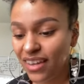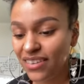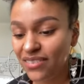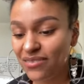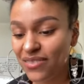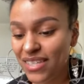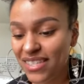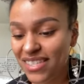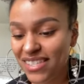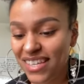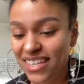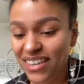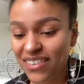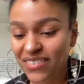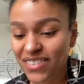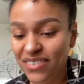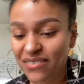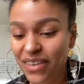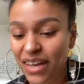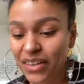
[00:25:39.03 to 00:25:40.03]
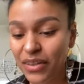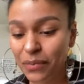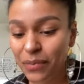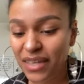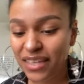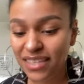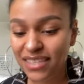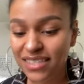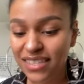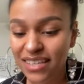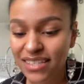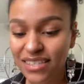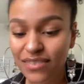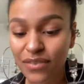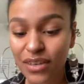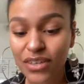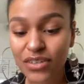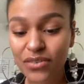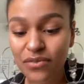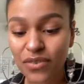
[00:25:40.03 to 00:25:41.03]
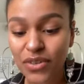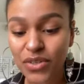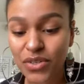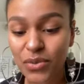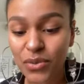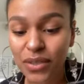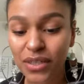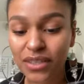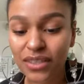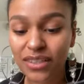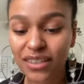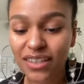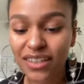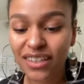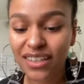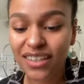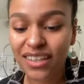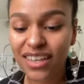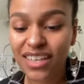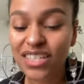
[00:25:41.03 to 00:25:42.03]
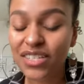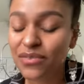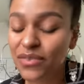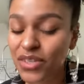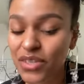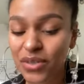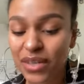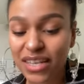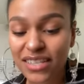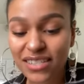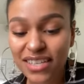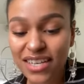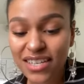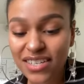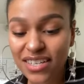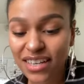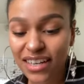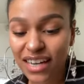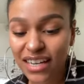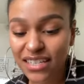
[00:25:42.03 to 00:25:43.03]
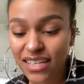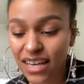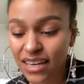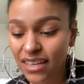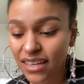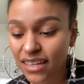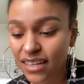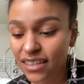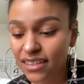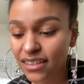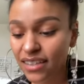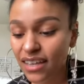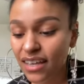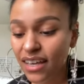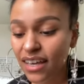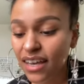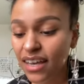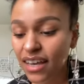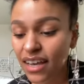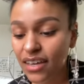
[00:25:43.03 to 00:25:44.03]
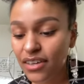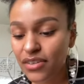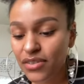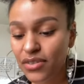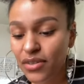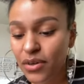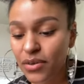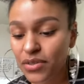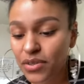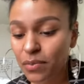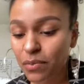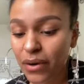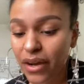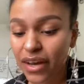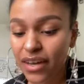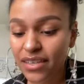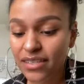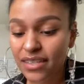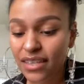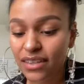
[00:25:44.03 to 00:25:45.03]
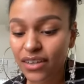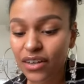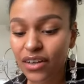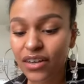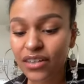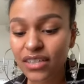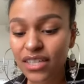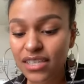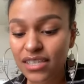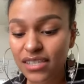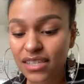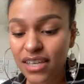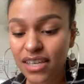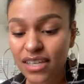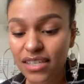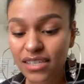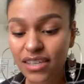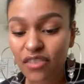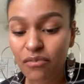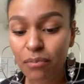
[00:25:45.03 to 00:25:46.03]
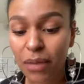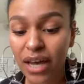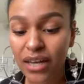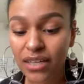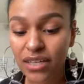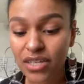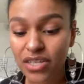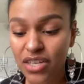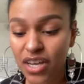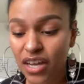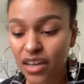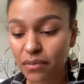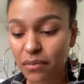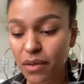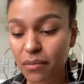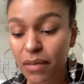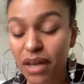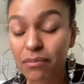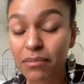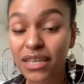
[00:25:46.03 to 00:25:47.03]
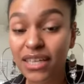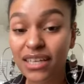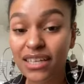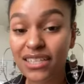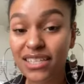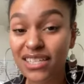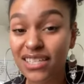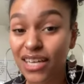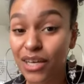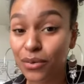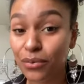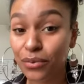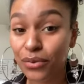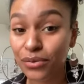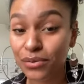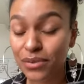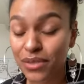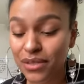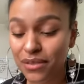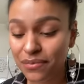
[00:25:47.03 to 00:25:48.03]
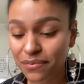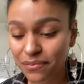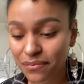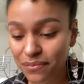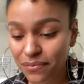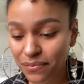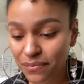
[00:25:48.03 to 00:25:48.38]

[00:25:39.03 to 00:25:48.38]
infancy of developing a sense of individualization and identity, it is no surprise that the early seeds of body shame might begin to take root.